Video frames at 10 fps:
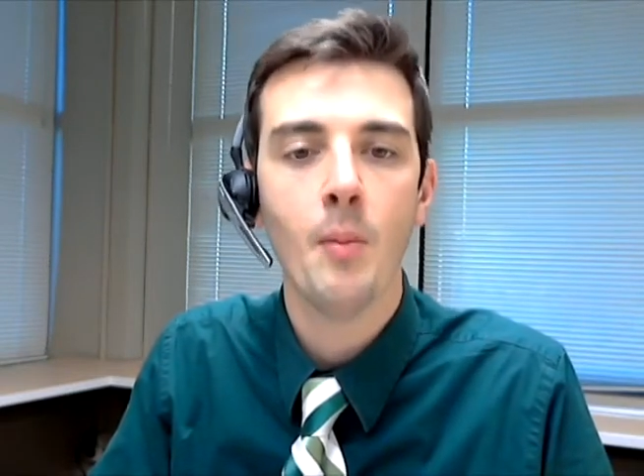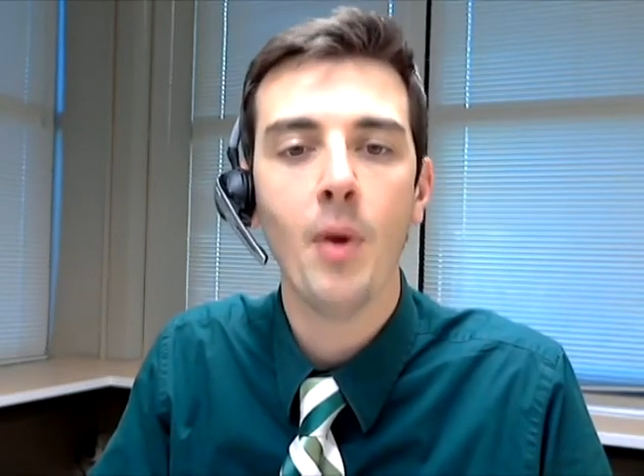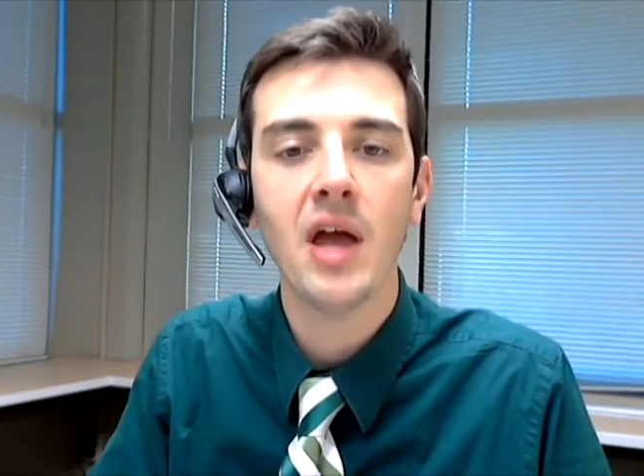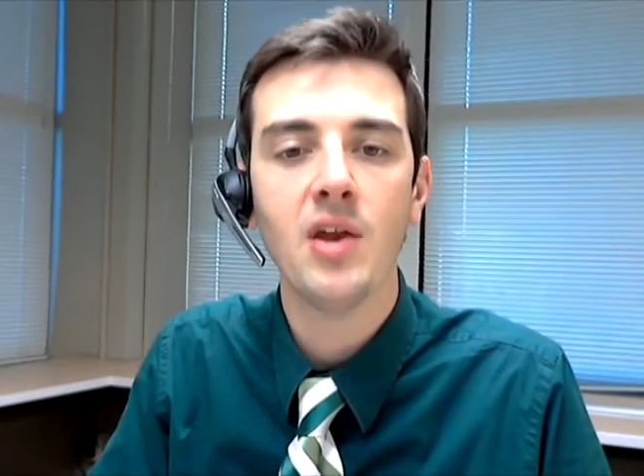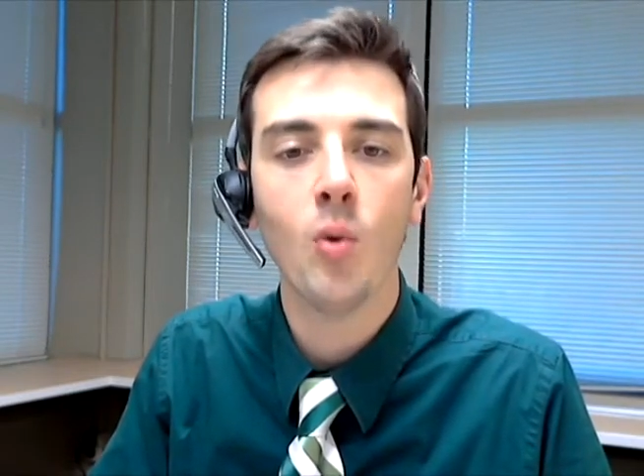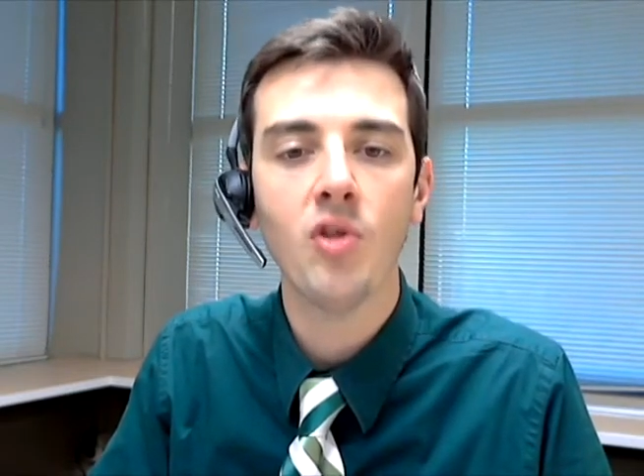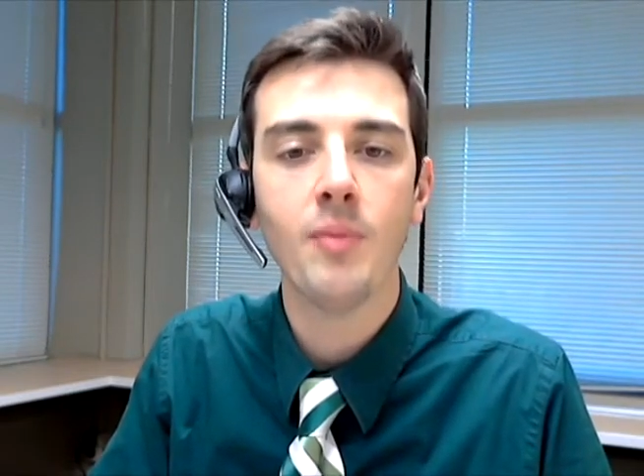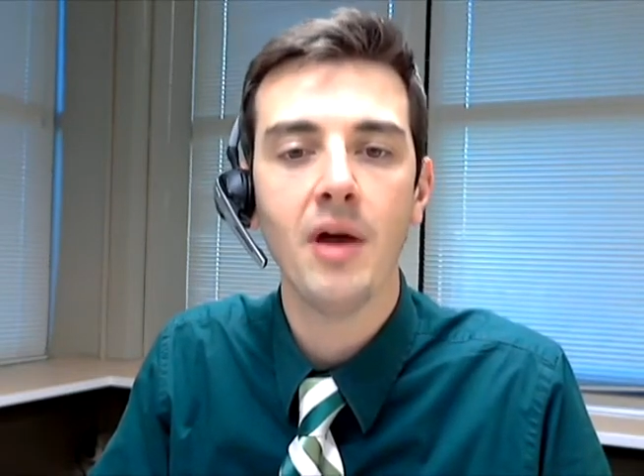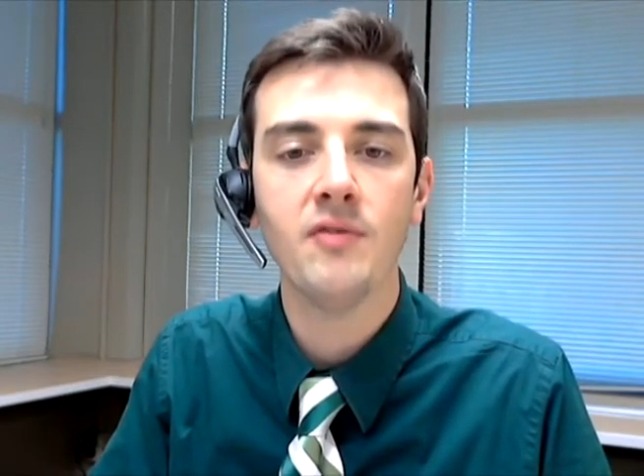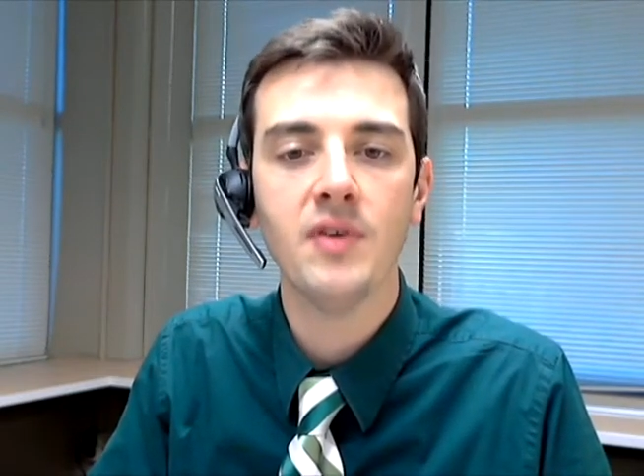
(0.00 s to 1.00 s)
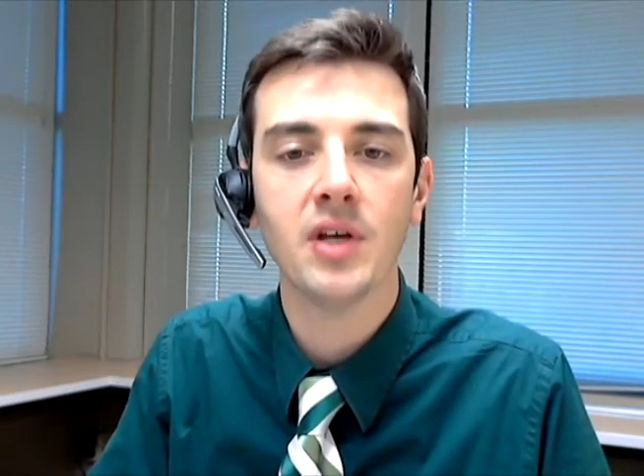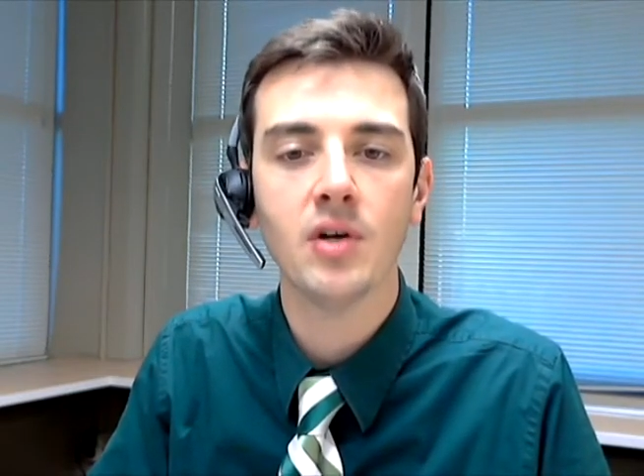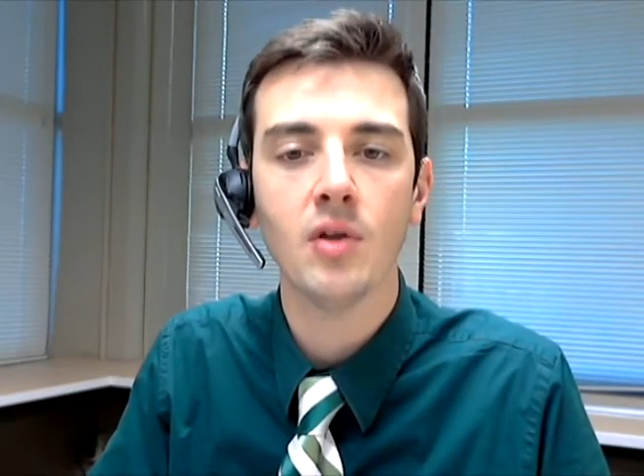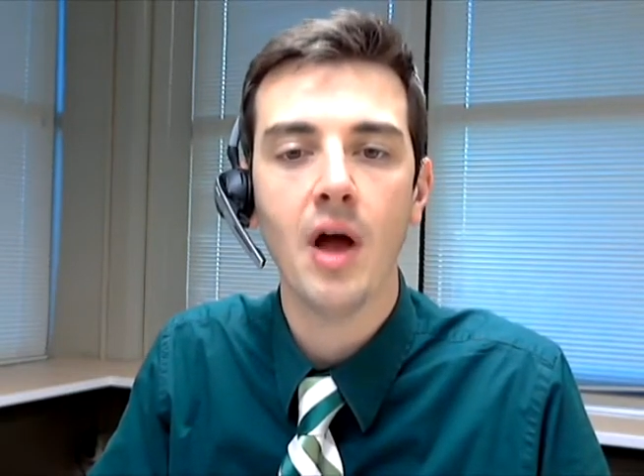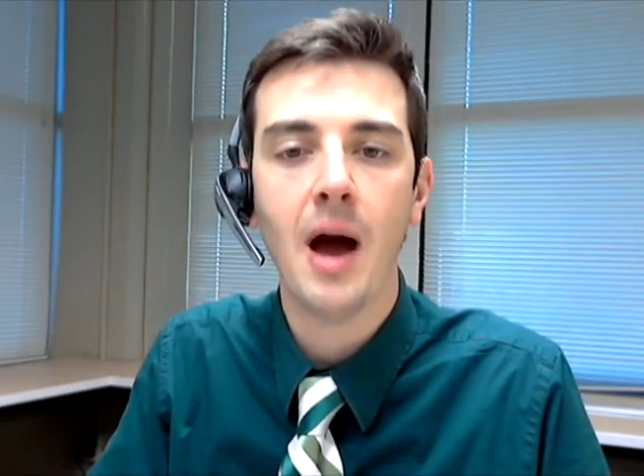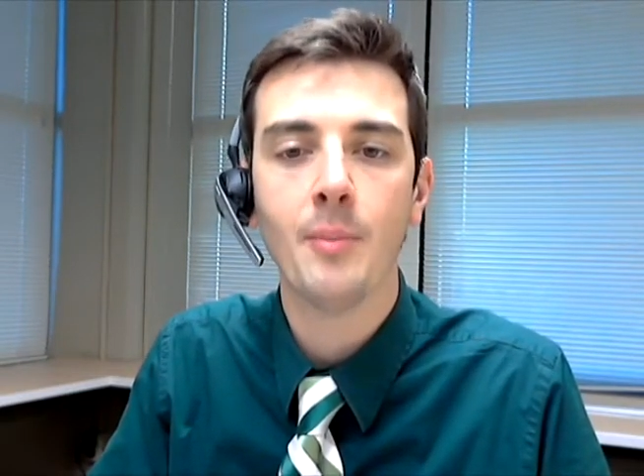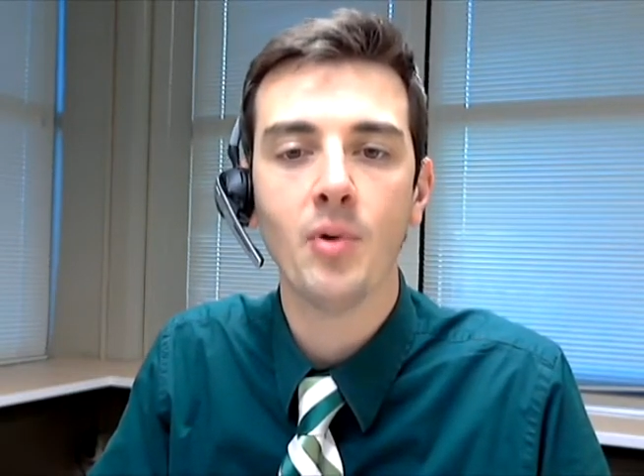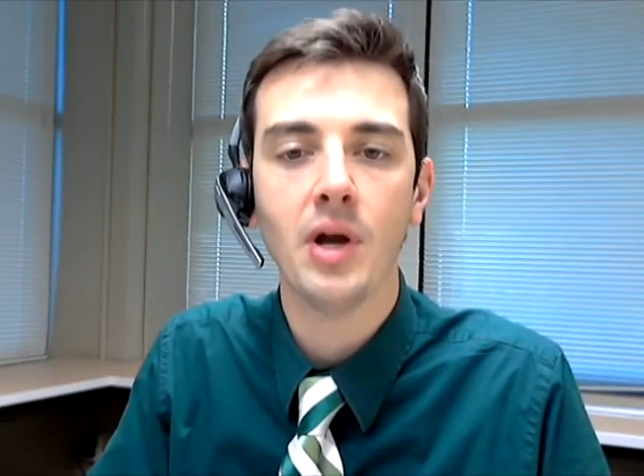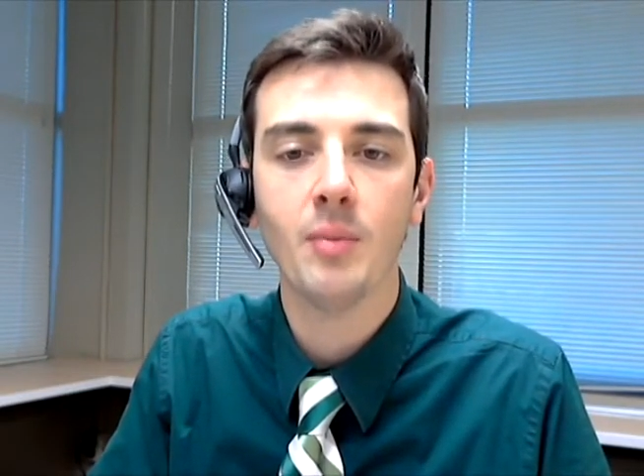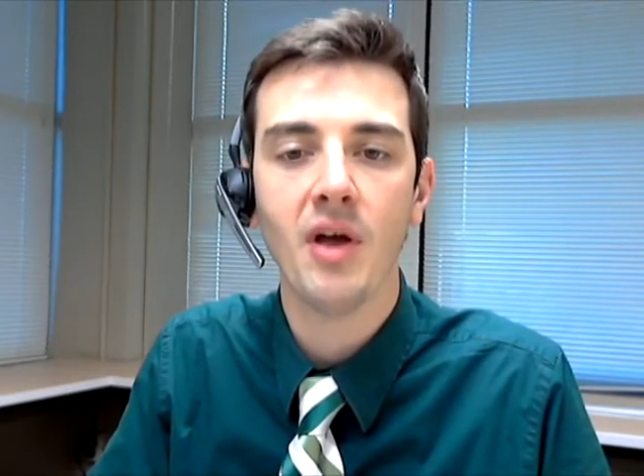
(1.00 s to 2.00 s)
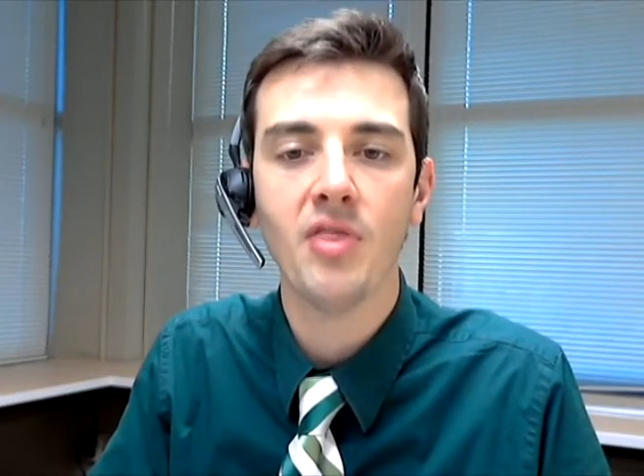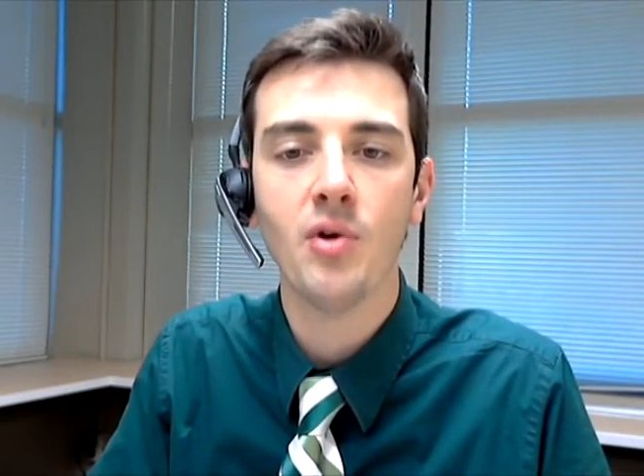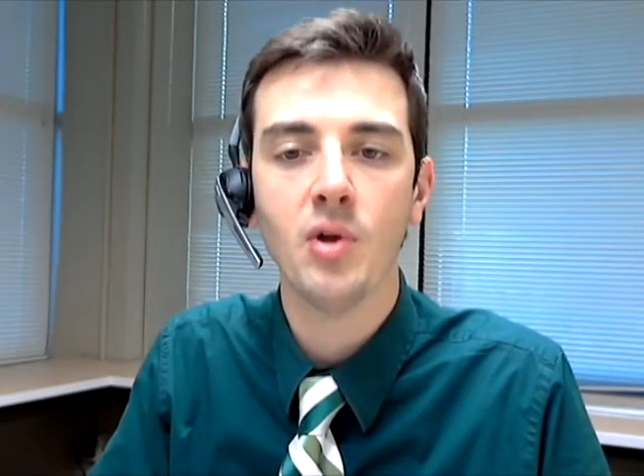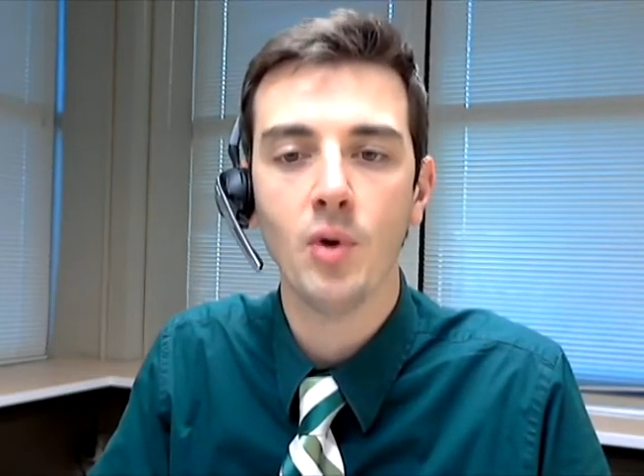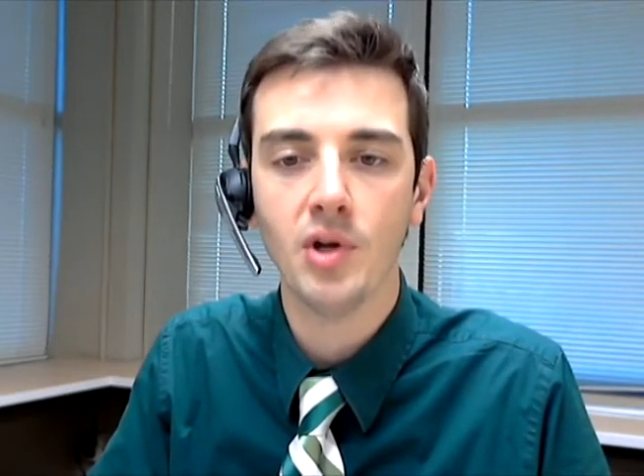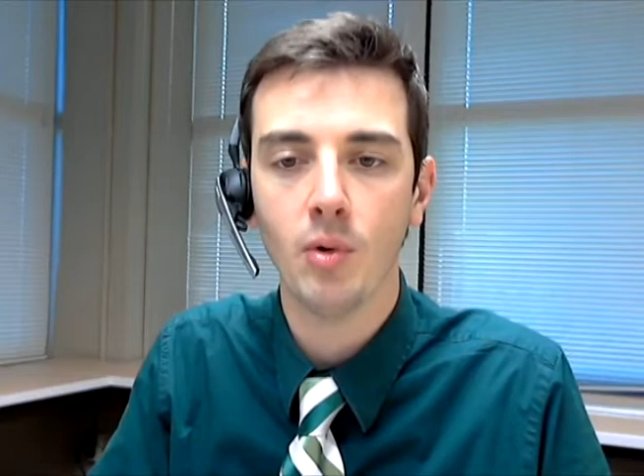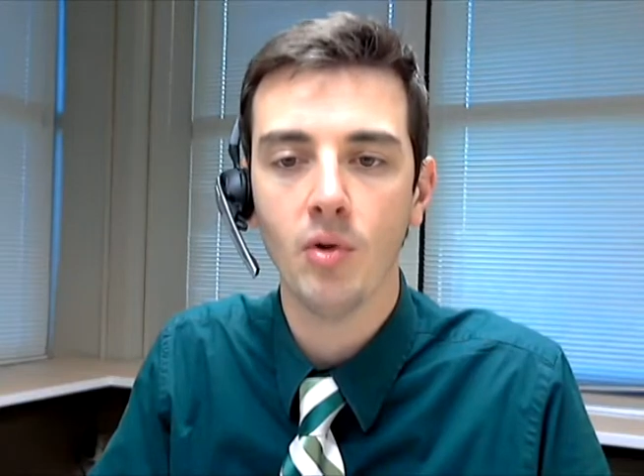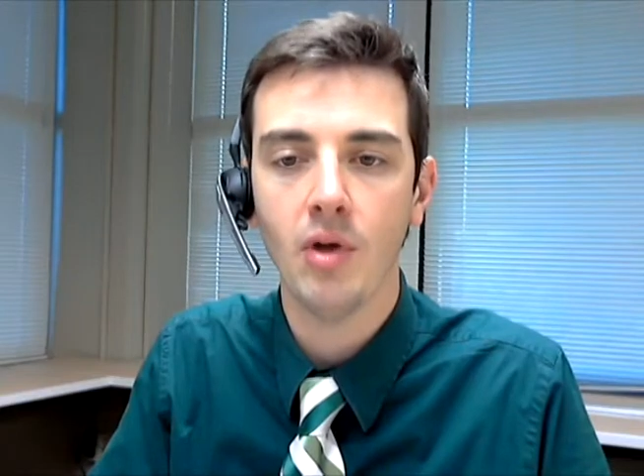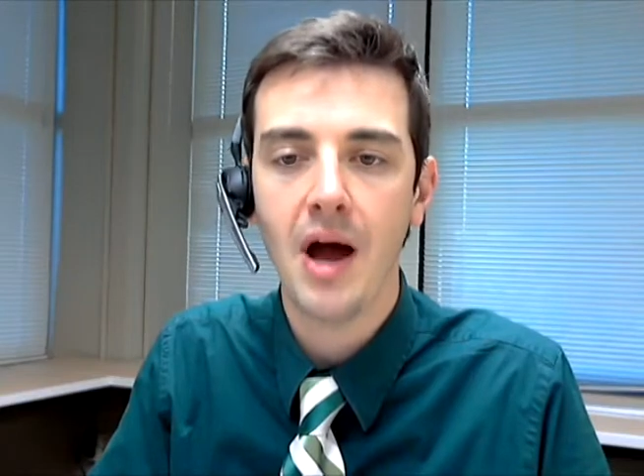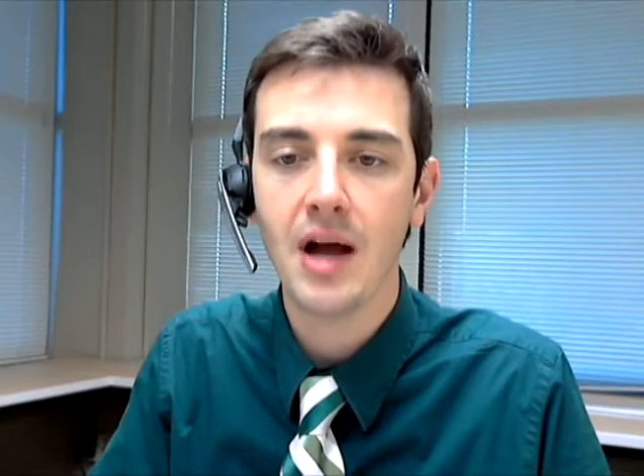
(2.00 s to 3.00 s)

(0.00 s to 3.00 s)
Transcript: by a northbound vehicle operated by 31-year-old